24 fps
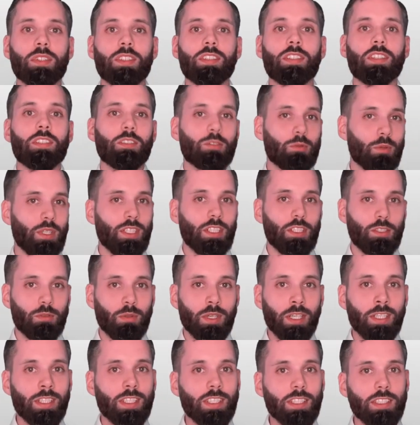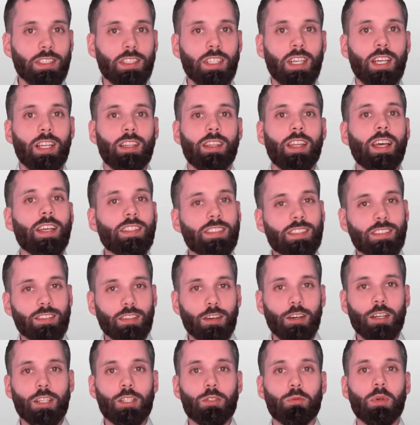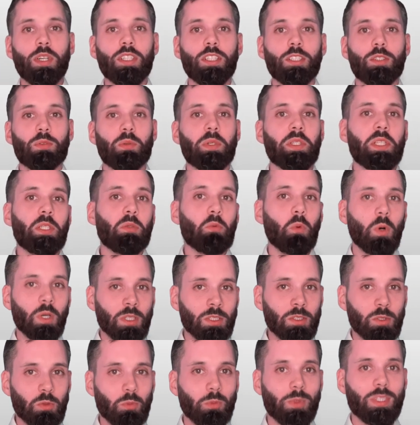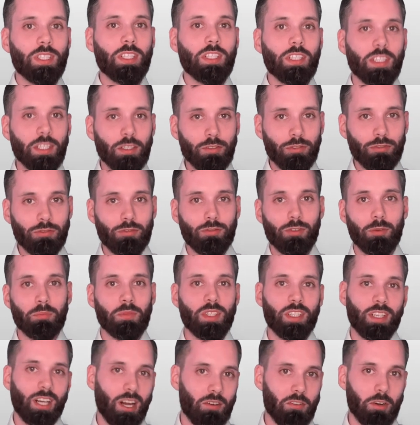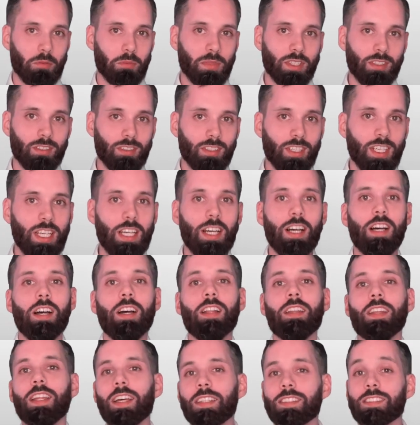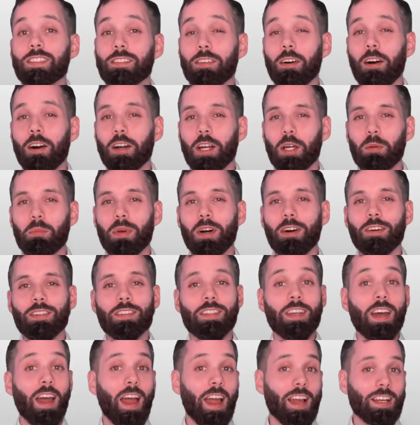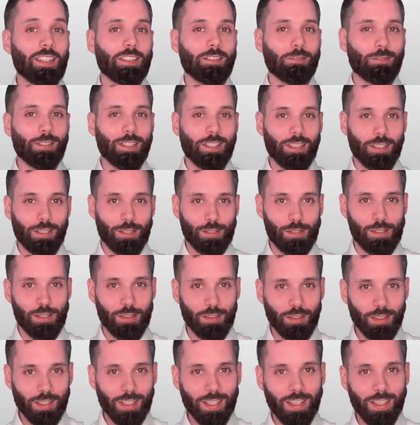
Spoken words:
in 2020, let's start 2021 with a gift from the government. Let's talk about tax reduction.